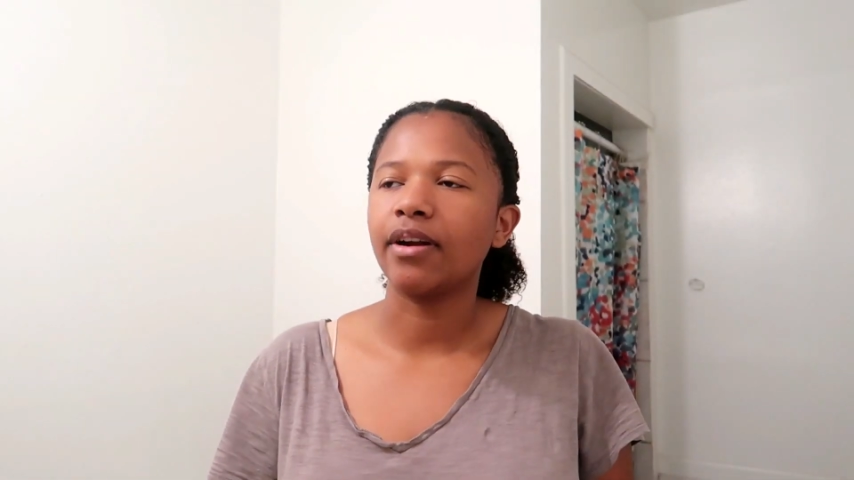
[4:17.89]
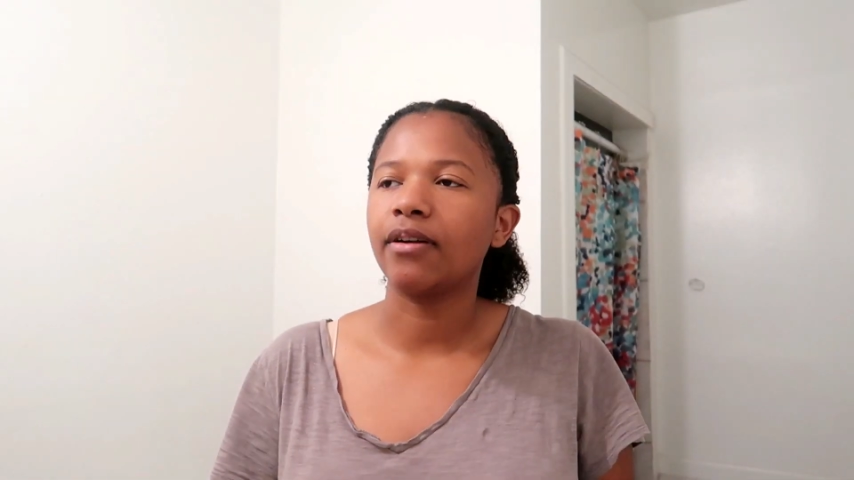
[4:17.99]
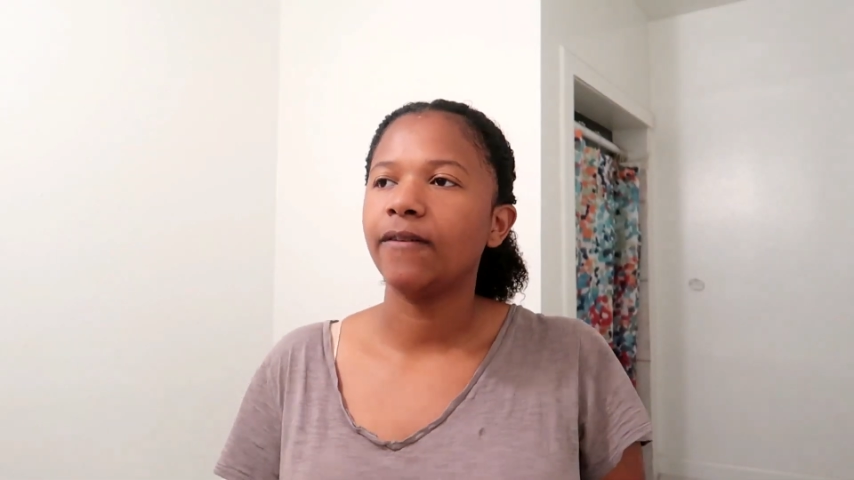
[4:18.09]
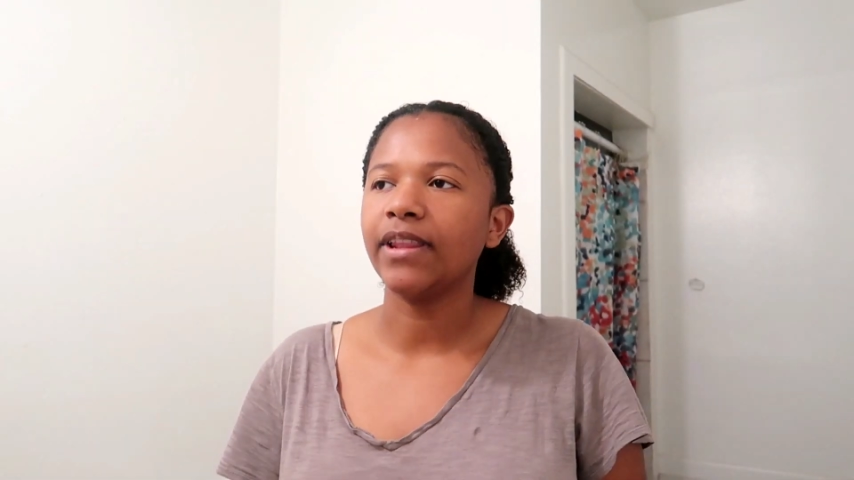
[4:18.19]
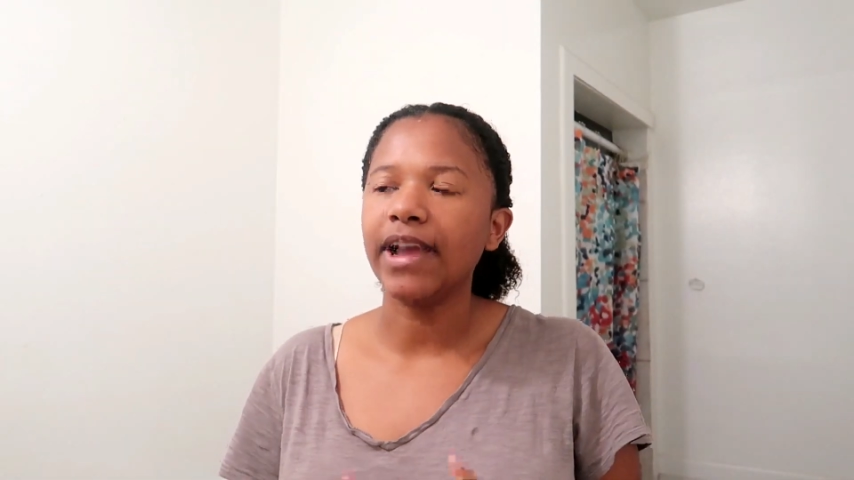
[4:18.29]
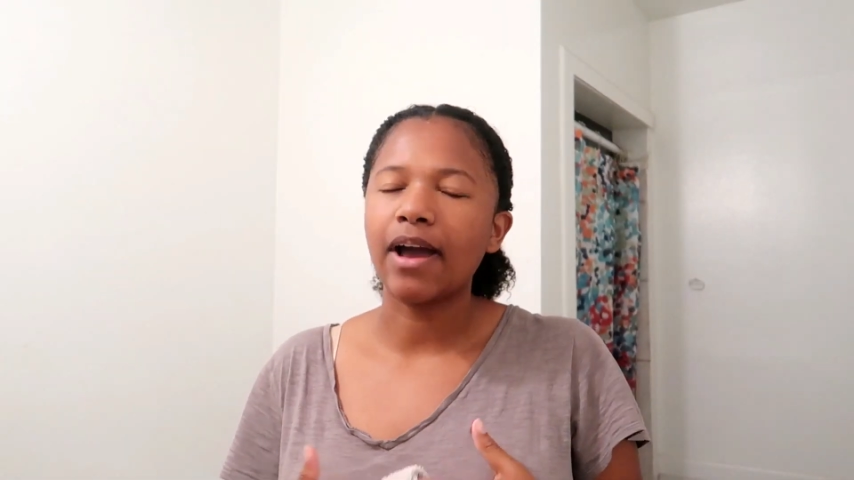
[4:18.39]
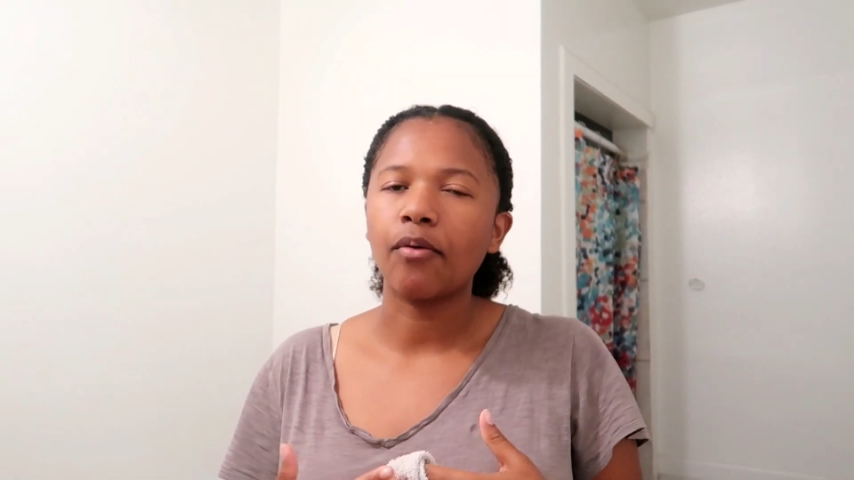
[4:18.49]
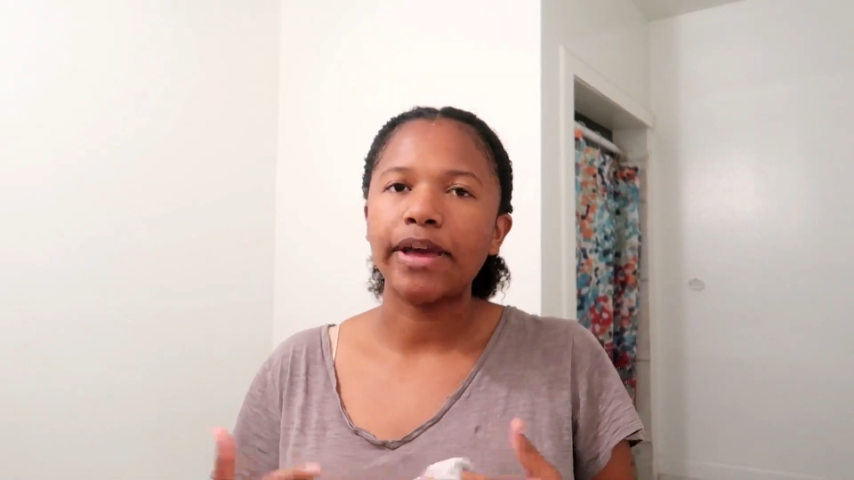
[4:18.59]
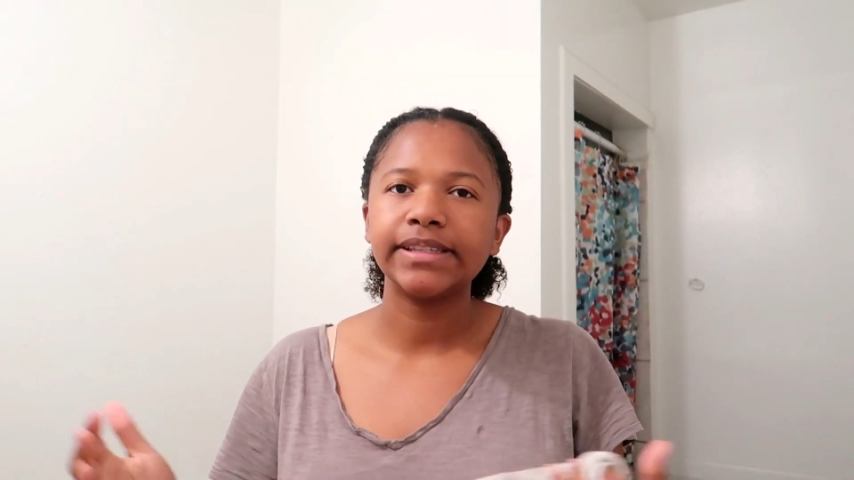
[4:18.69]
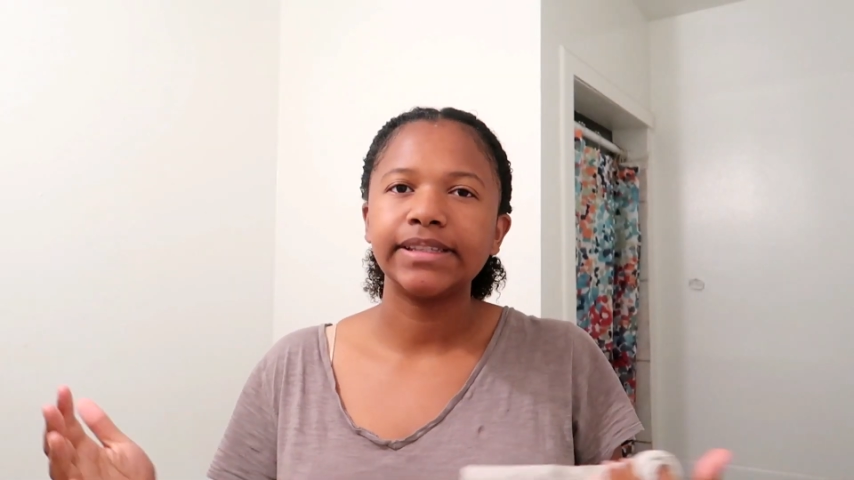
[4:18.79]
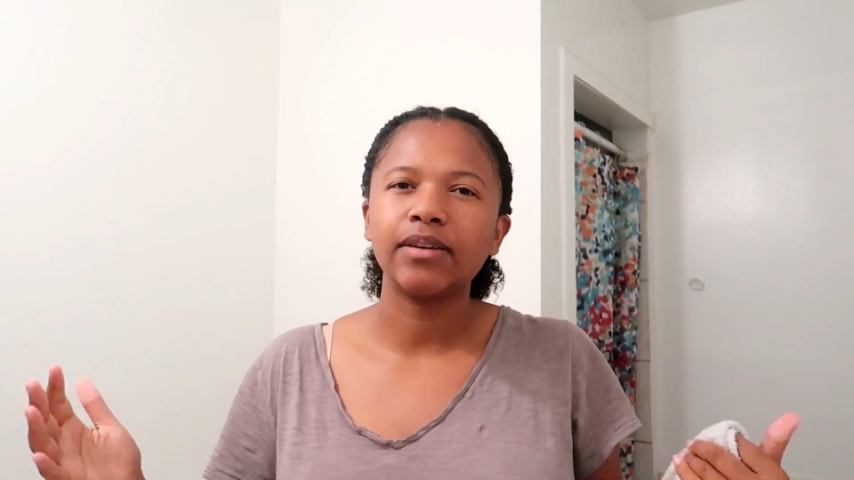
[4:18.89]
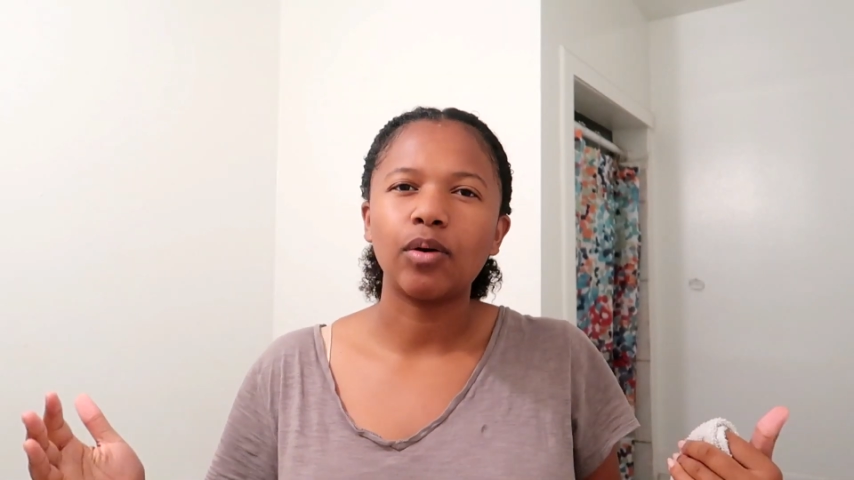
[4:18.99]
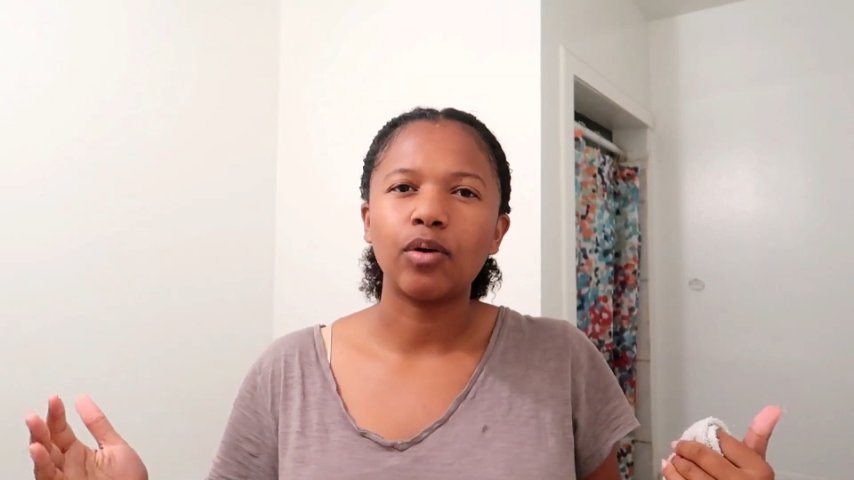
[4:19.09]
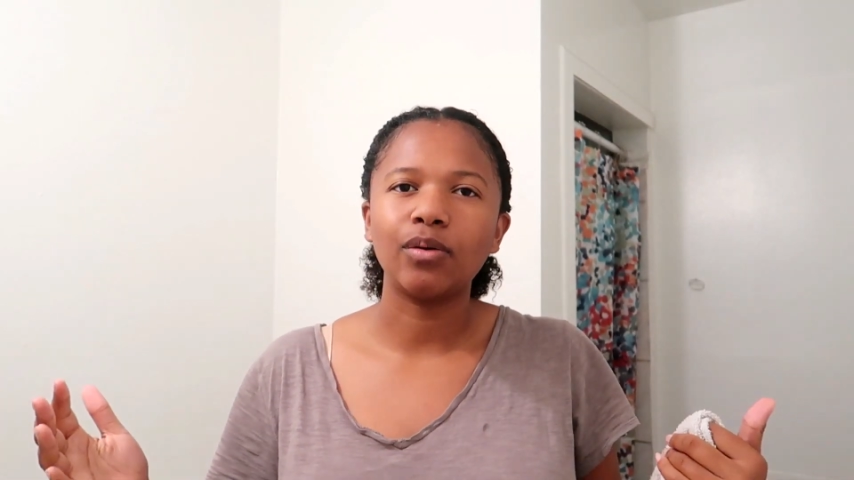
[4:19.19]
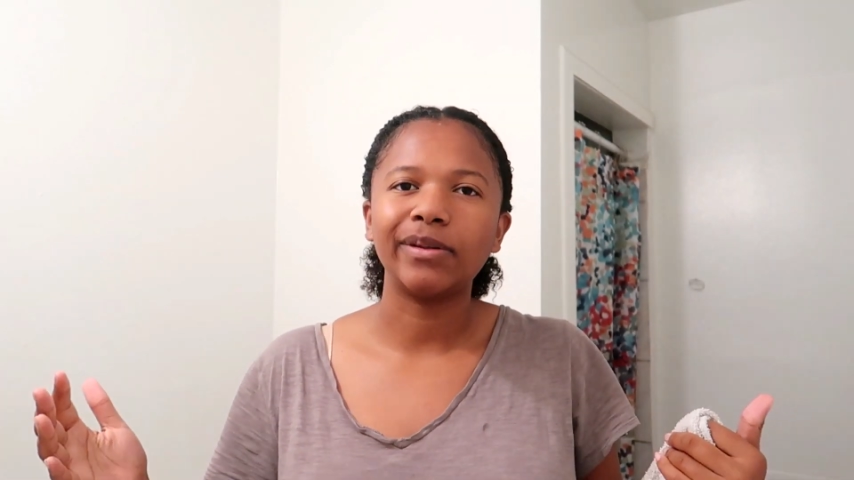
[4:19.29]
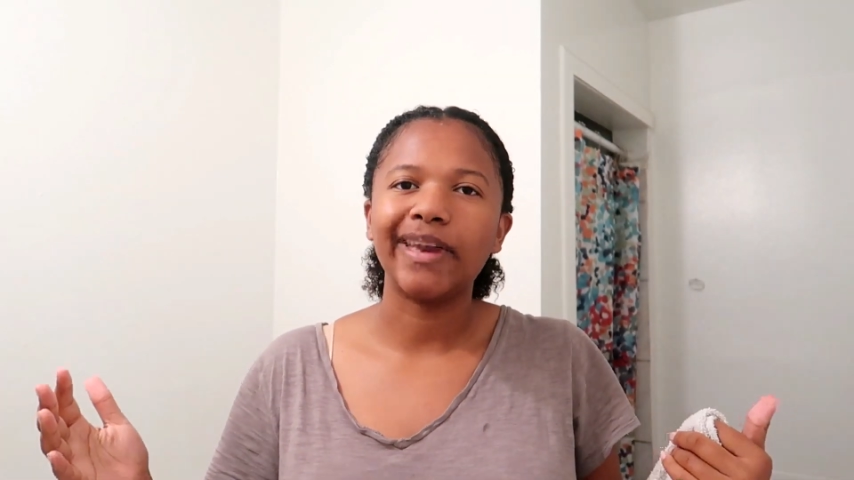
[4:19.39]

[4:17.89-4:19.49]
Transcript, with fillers: I don't feel like I wasted a whole